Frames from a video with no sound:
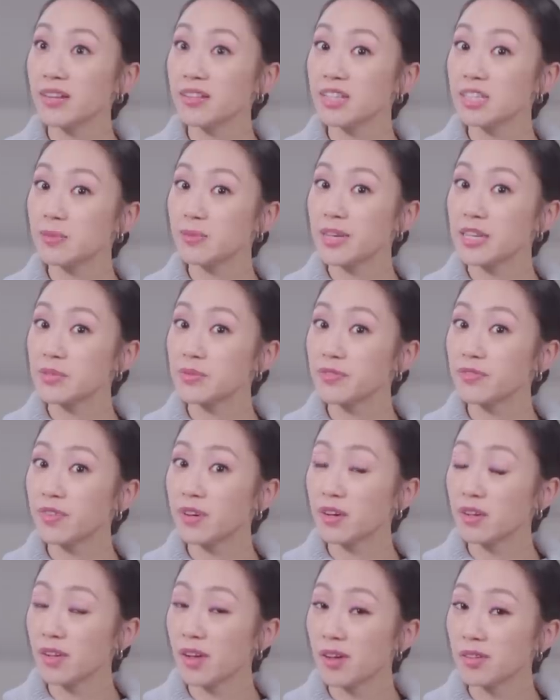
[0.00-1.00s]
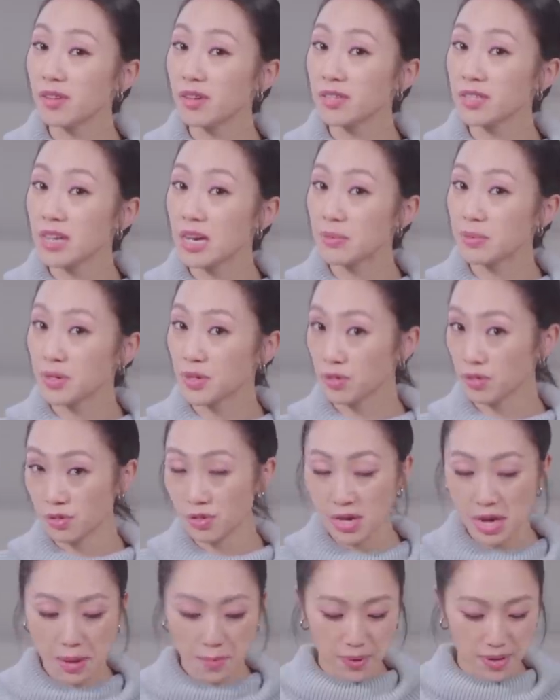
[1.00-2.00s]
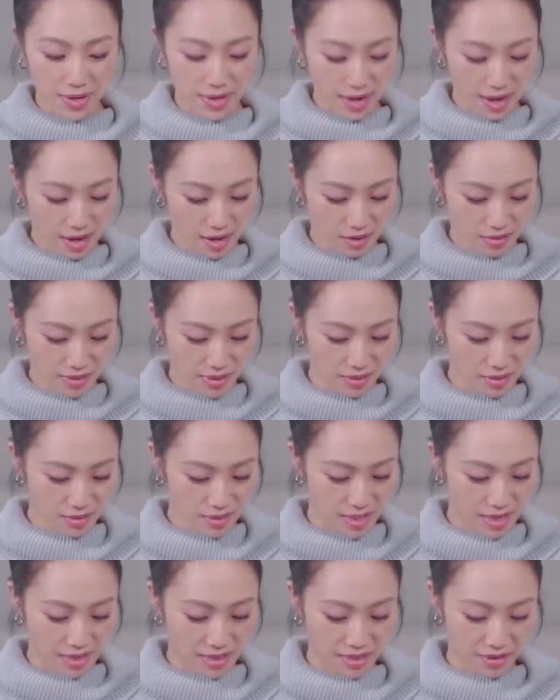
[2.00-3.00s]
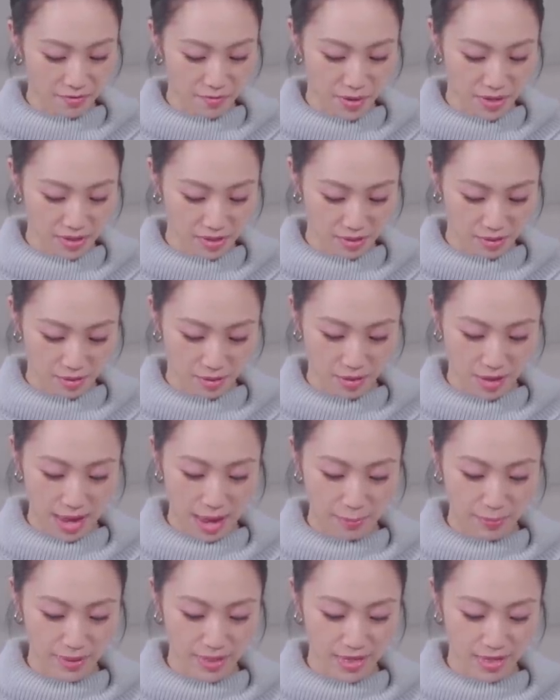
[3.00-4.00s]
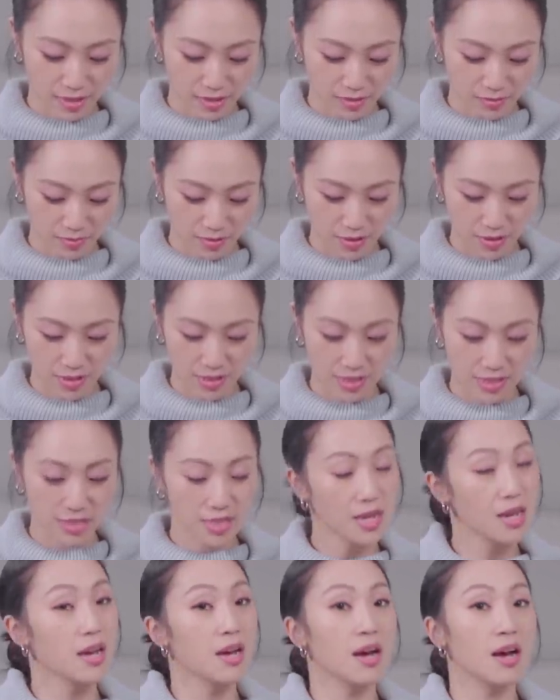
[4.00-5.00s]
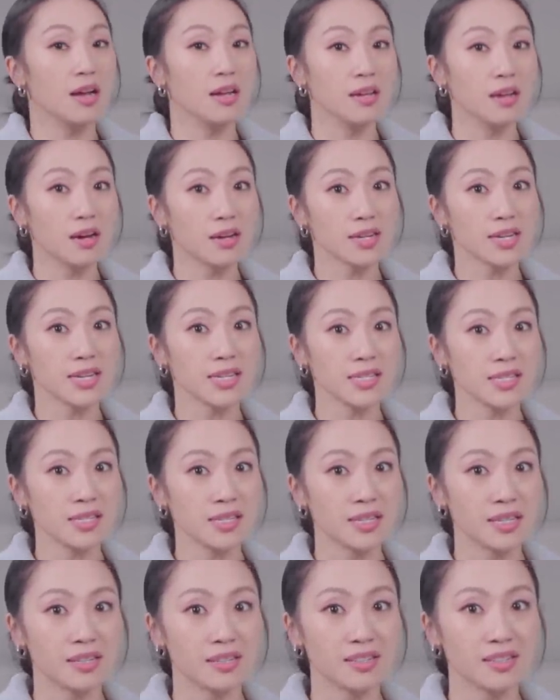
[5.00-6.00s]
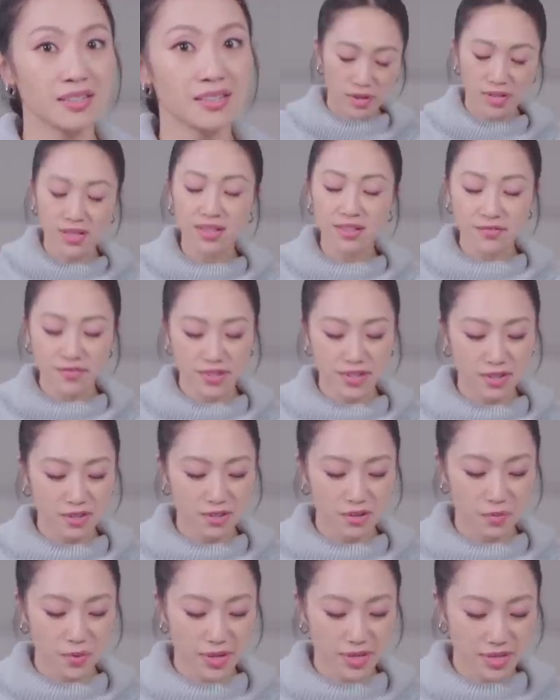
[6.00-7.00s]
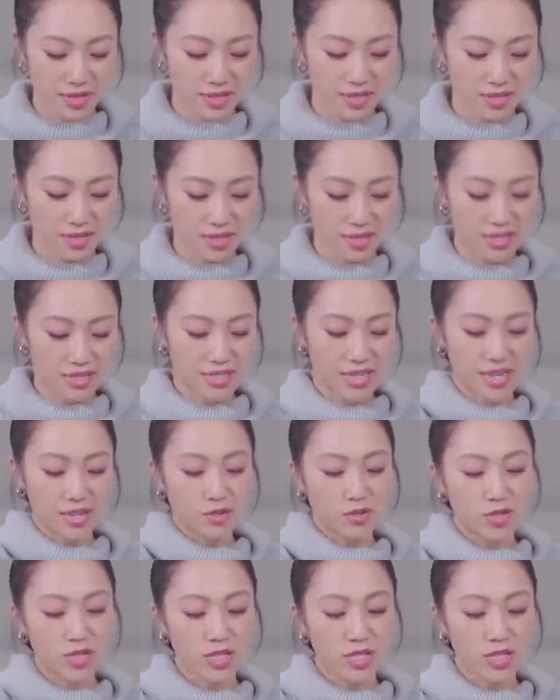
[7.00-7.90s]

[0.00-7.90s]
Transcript: out these plates before a long, long time ago, but now it looks like they've made the application process a lot easier. In the video, the way they did it is like you